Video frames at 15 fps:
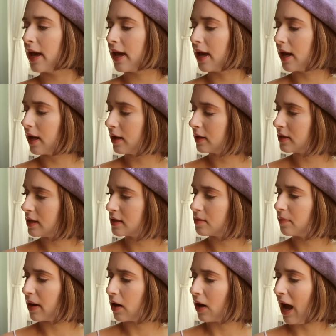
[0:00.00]
And it's
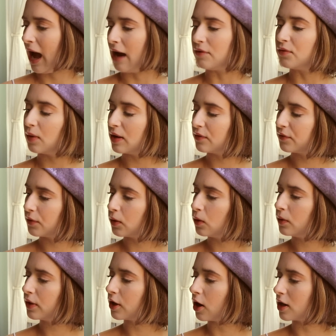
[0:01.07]
about halfway
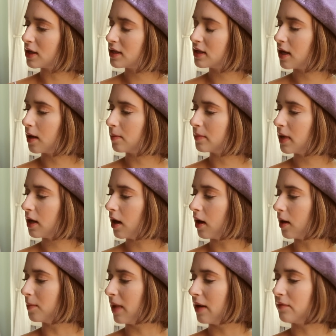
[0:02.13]
full. There are some
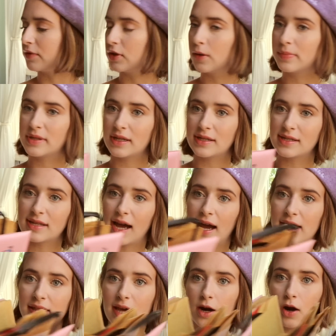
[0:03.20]
envelopes
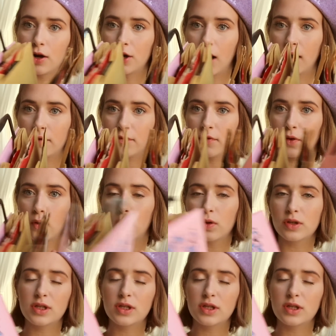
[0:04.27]
inside that are not full.